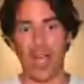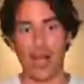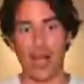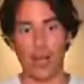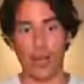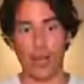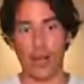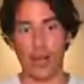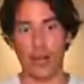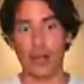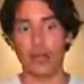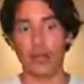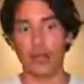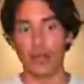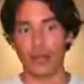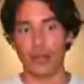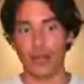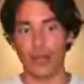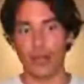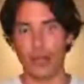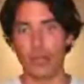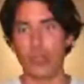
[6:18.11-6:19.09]

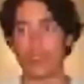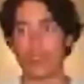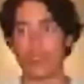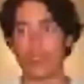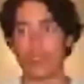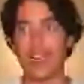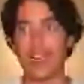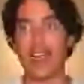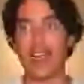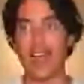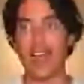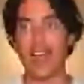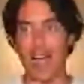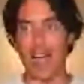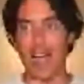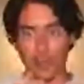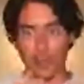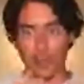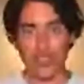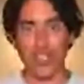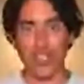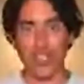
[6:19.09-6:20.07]
our to take
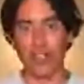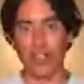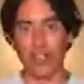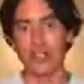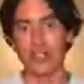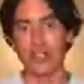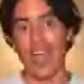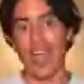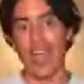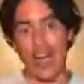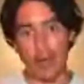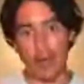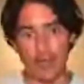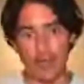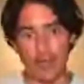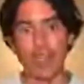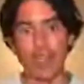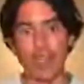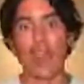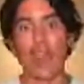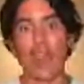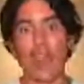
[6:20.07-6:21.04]
ourselves
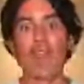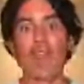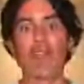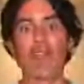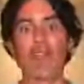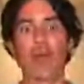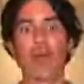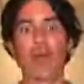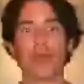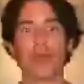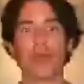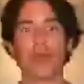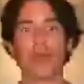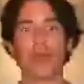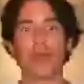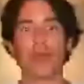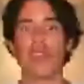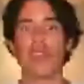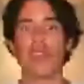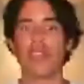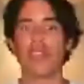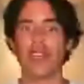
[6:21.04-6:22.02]
out from
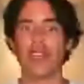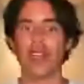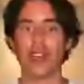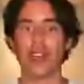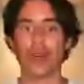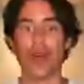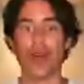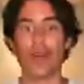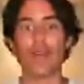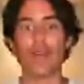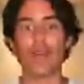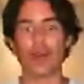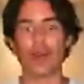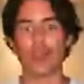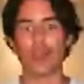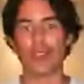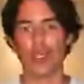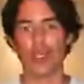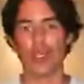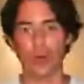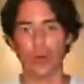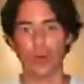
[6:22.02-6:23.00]
the uh, comfort
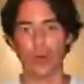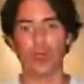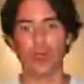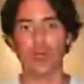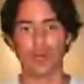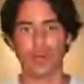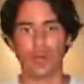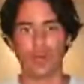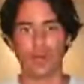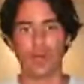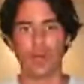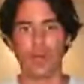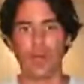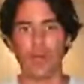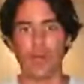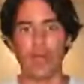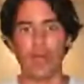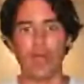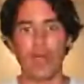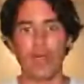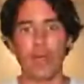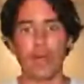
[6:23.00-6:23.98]
zone.
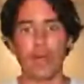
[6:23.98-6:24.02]
Hmm?